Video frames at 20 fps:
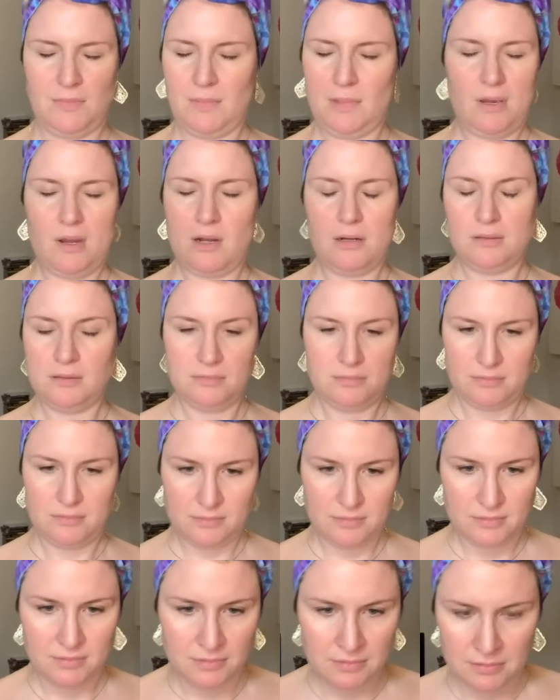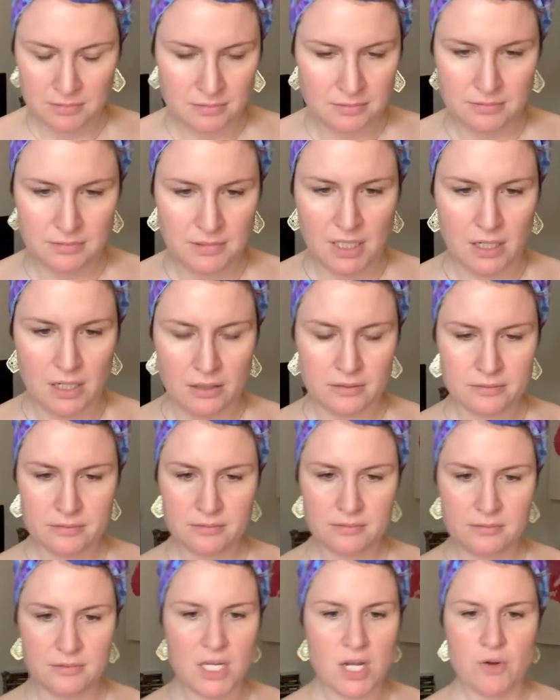No.
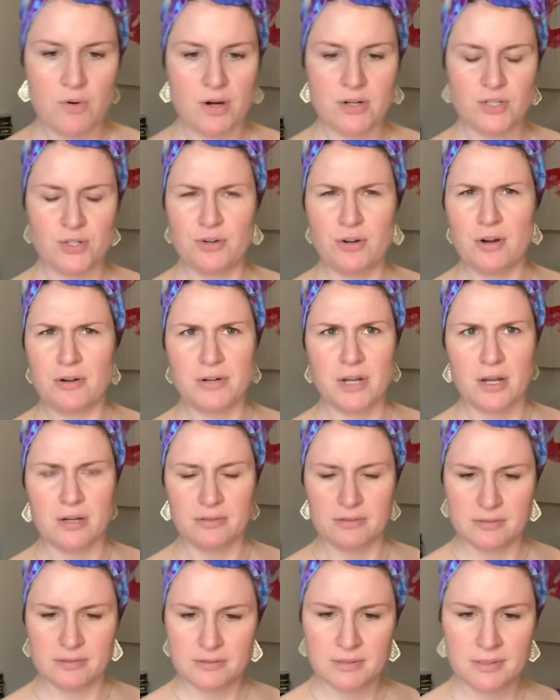No, Arturo, no.